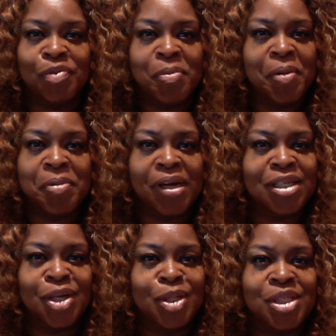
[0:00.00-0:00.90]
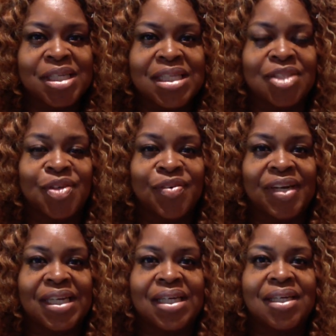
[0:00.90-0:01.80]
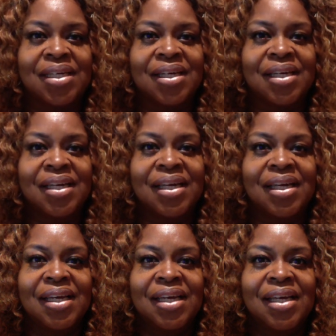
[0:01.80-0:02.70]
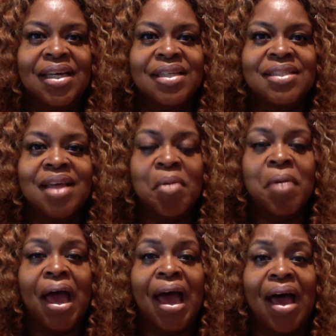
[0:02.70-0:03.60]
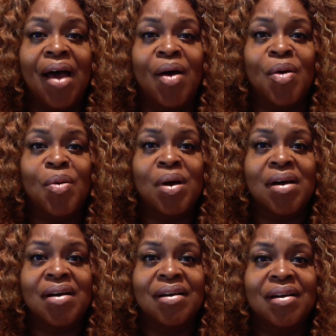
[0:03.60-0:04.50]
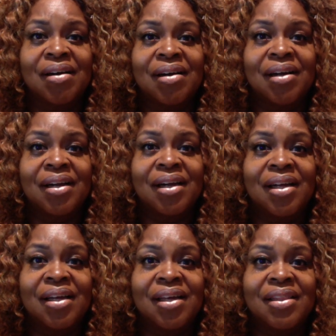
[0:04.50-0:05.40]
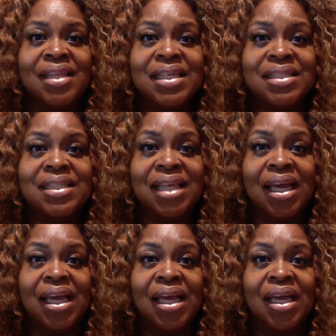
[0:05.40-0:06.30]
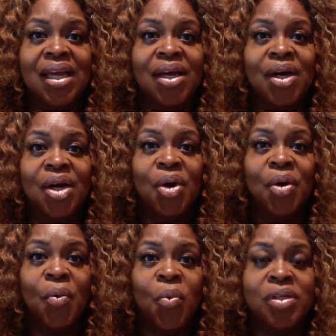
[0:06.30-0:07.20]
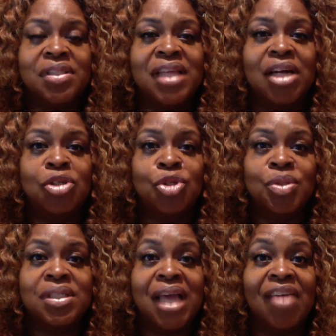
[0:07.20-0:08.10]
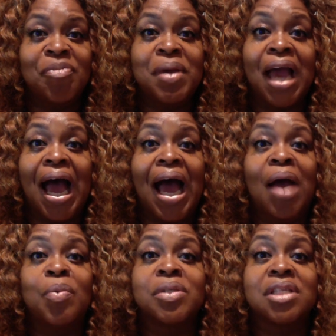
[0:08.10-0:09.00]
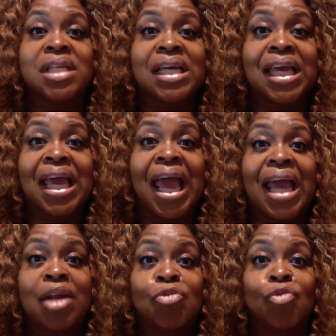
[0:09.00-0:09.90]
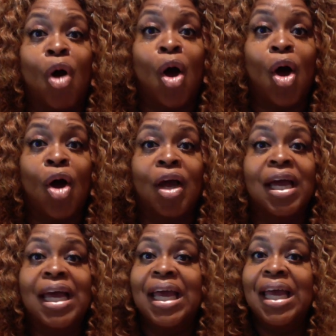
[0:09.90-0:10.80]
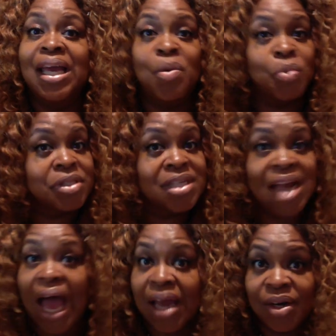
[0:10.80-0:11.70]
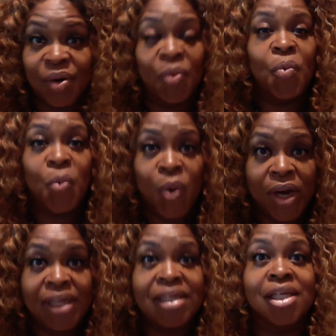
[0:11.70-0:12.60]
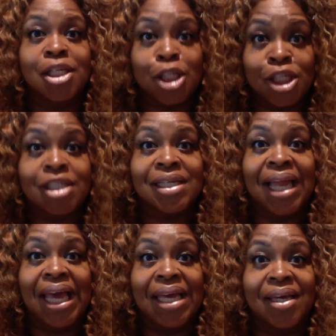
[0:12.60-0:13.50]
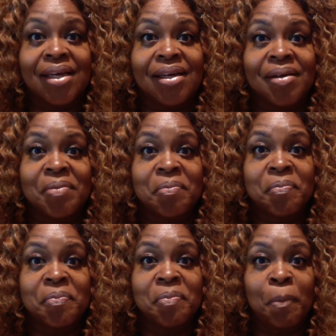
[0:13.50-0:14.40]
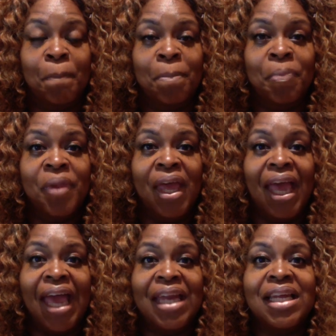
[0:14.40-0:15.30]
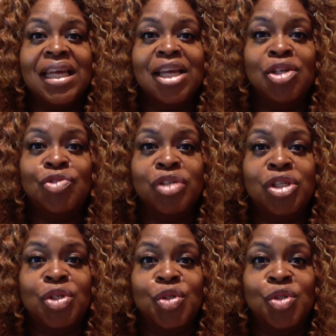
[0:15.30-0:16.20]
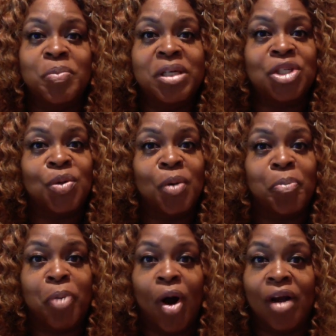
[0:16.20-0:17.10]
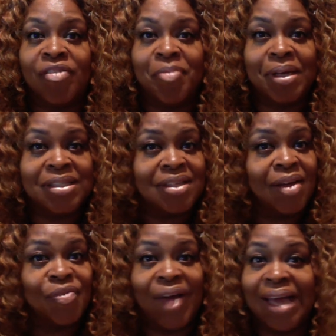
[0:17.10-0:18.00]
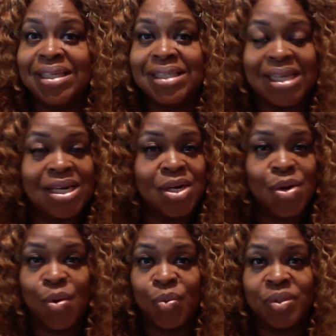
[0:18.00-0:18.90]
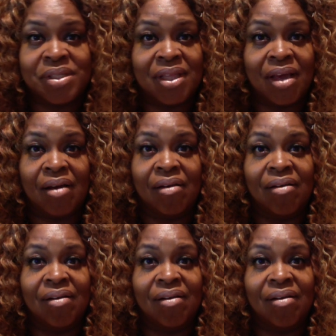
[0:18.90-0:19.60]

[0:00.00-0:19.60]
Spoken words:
Remember, I told you this already. Somehow, this thing was there to save me. I was looking at it wrong. It was not what it looked like. And it introduced me to a part of myself I didn't know was there.